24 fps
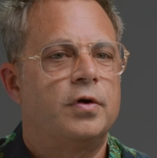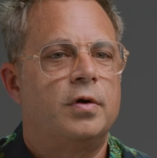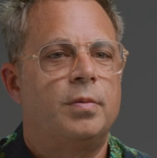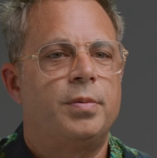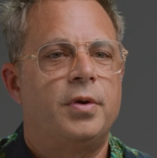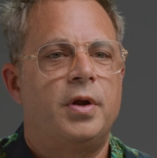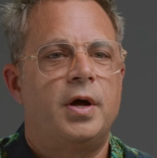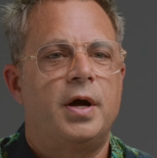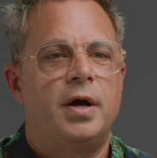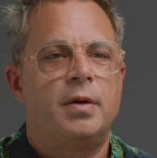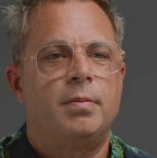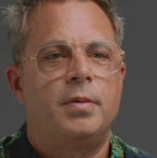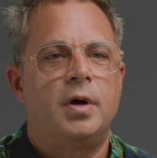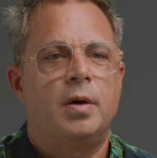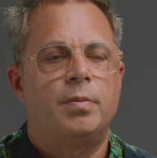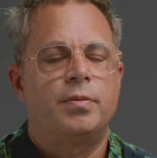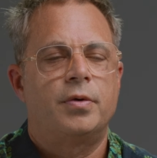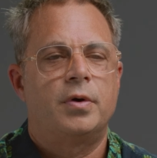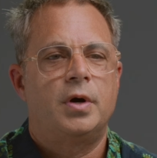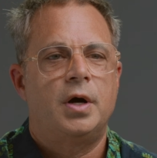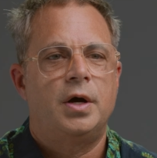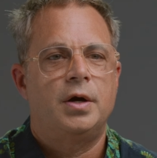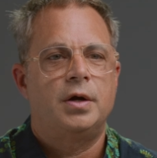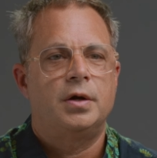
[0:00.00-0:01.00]
applying my
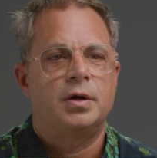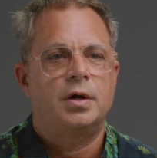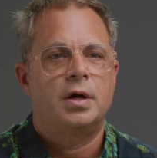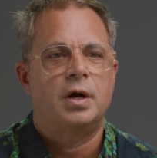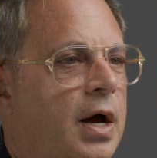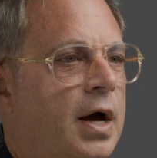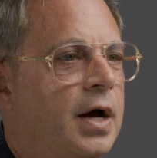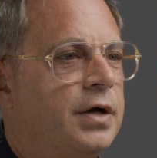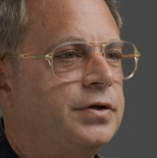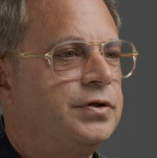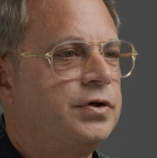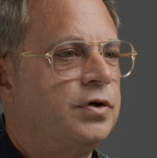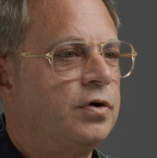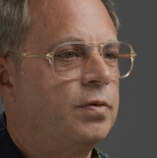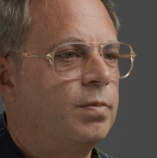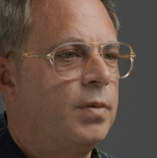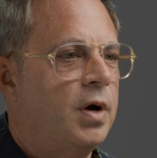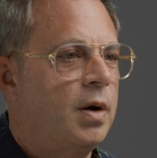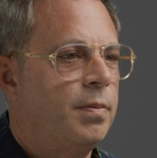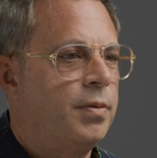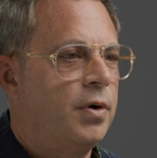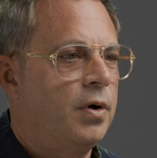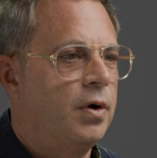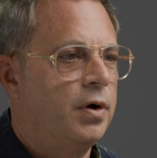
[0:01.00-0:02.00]
product, I took
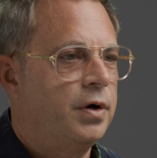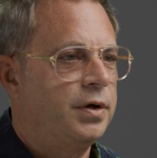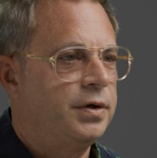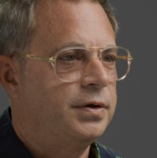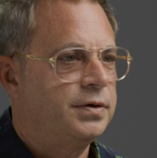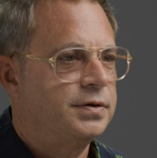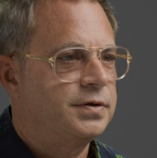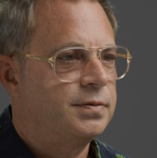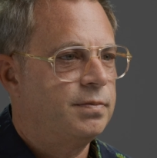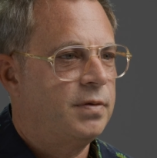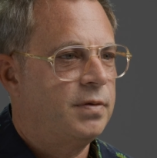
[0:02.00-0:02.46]
my partings.